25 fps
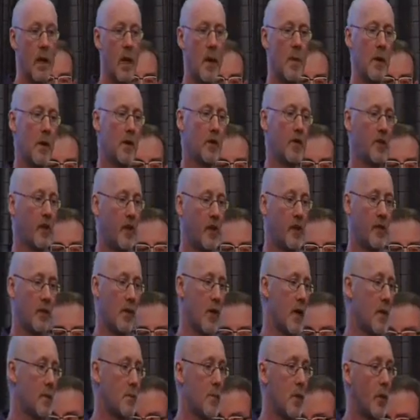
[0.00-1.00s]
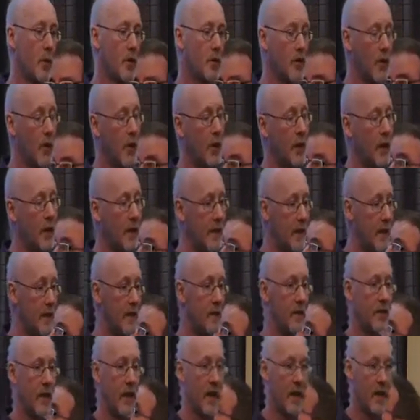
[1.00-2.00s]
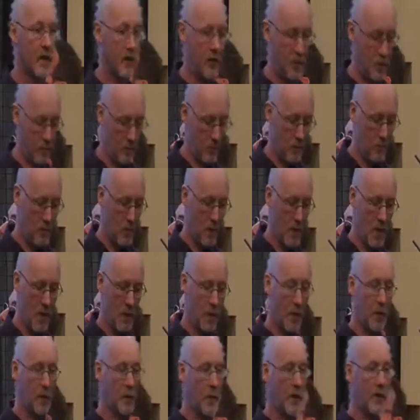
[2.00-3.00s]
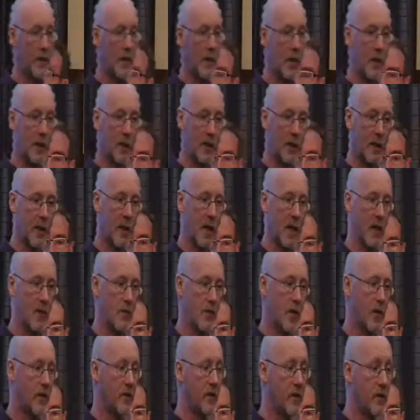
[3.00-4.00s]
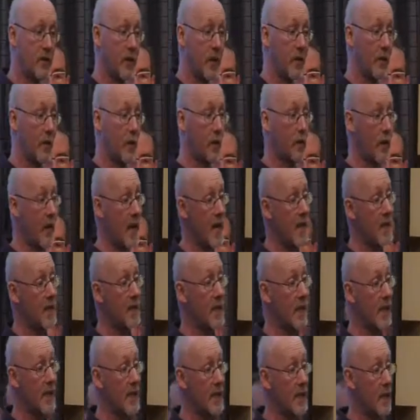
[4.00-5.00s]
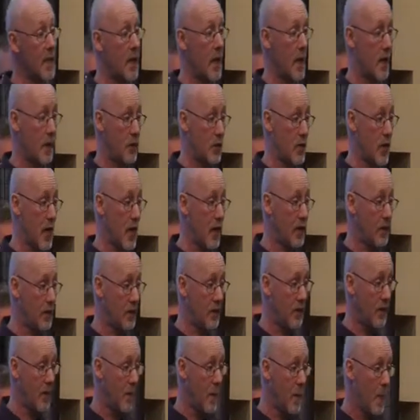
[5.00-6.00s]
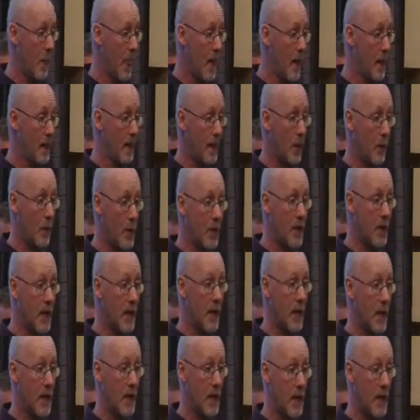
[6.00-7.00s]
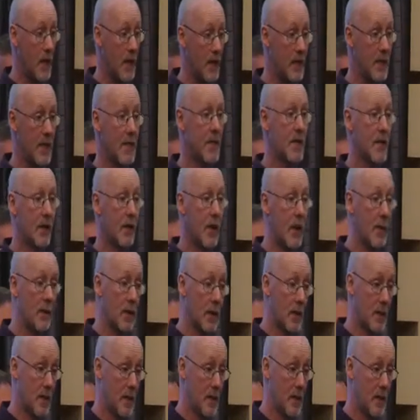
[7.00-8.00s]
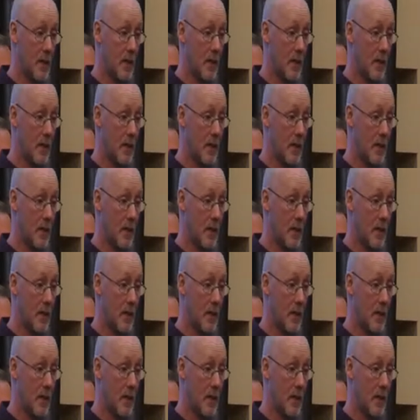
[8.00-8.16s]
about 6 or 8 months looking at these things, because we had to look at the contract to see if there was anything in the contracts that we didn't agree with.